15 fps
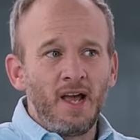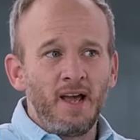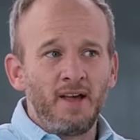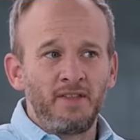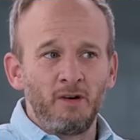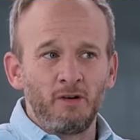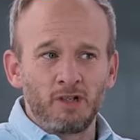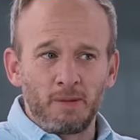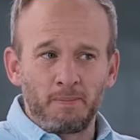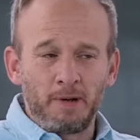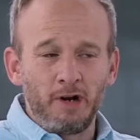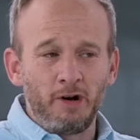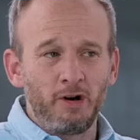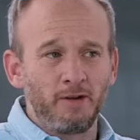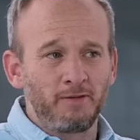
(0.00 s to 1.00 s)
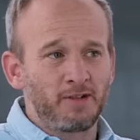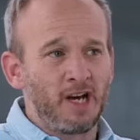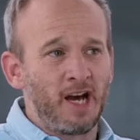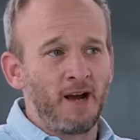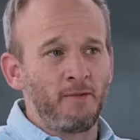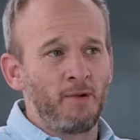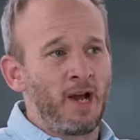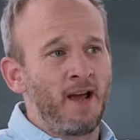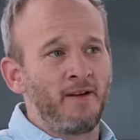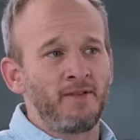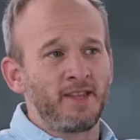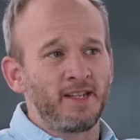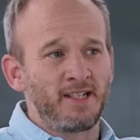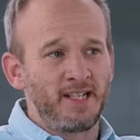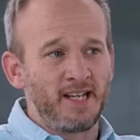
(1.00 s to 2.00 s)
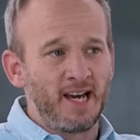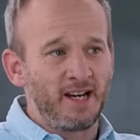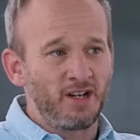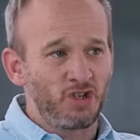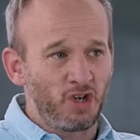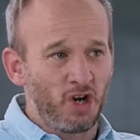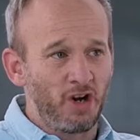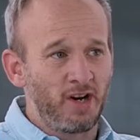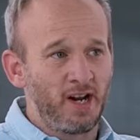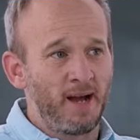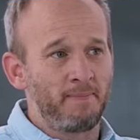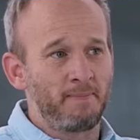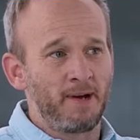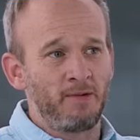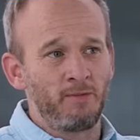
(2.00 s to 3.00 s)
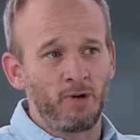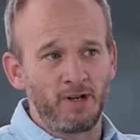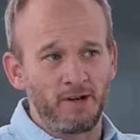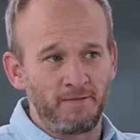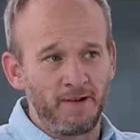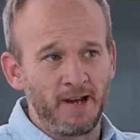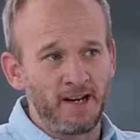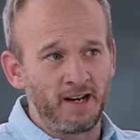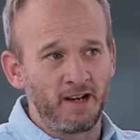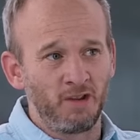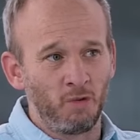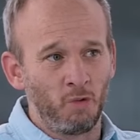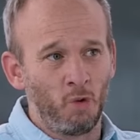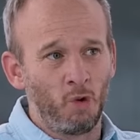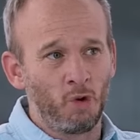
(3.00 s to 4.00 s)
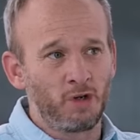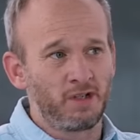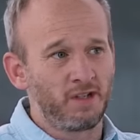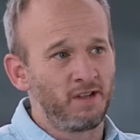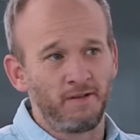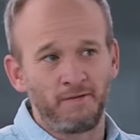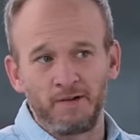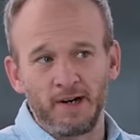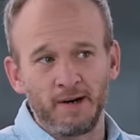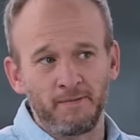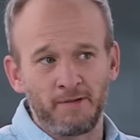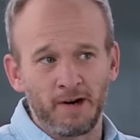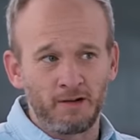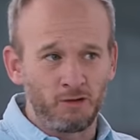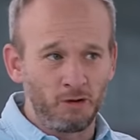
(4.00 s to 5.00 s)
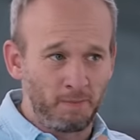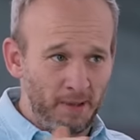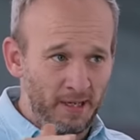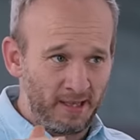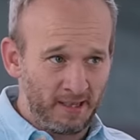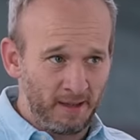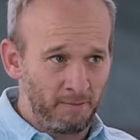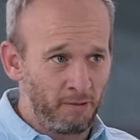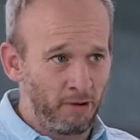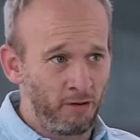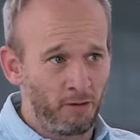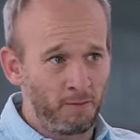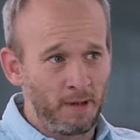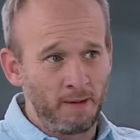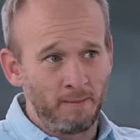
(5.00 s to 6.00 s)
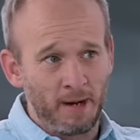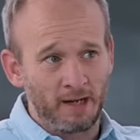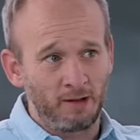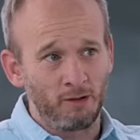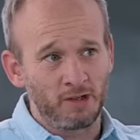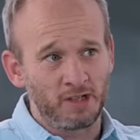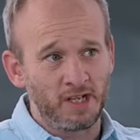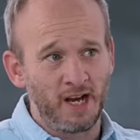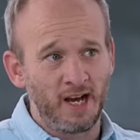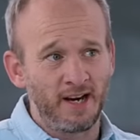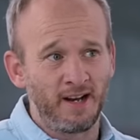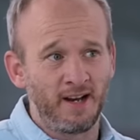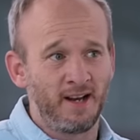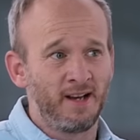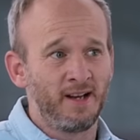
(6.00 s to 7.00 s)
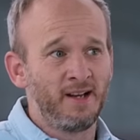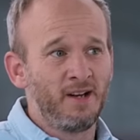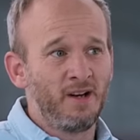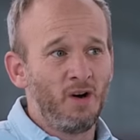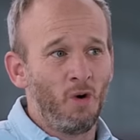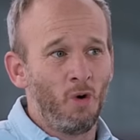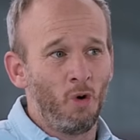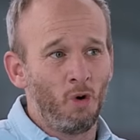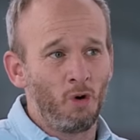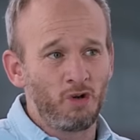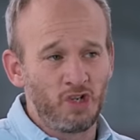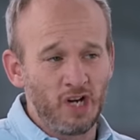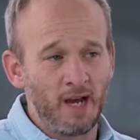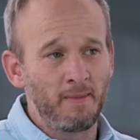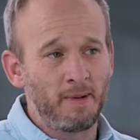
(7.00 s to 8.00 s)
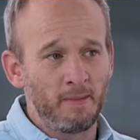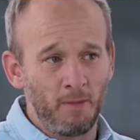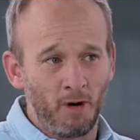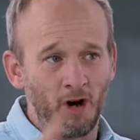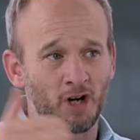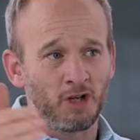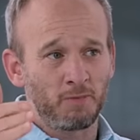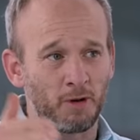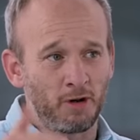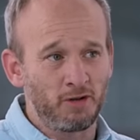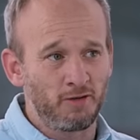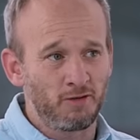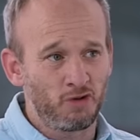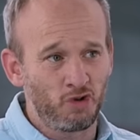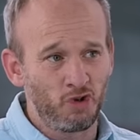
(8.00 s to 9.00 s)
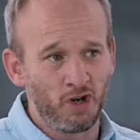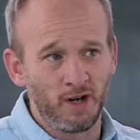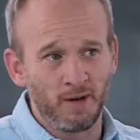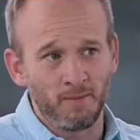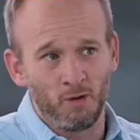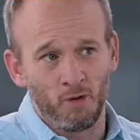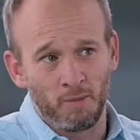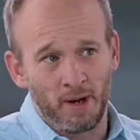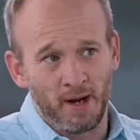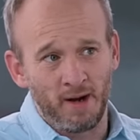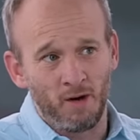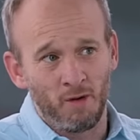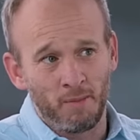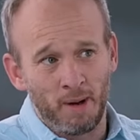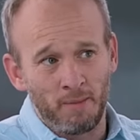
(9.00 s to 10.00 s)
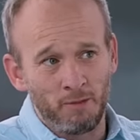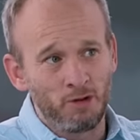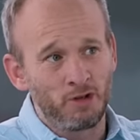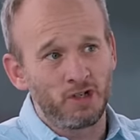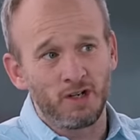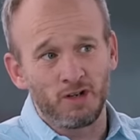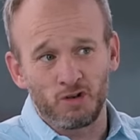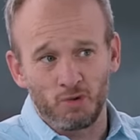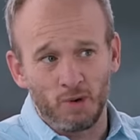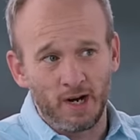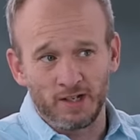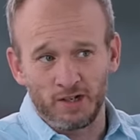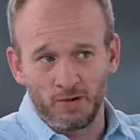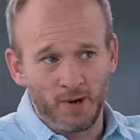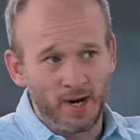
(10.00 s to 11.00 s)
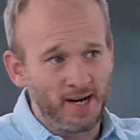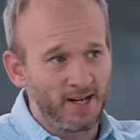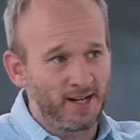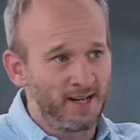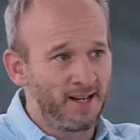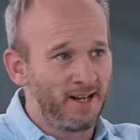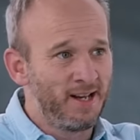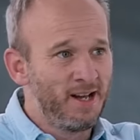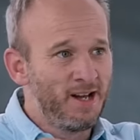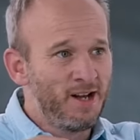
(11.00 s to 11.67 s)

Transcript: there was a period of time wherever the DA showed up and were defending of the ward, the Freedom Front would beat them, whether it be been Matlosana or J.B. Marks, Potchefstroom, or, yeah. Ma- or Mamusa, Schweizer, Reneke.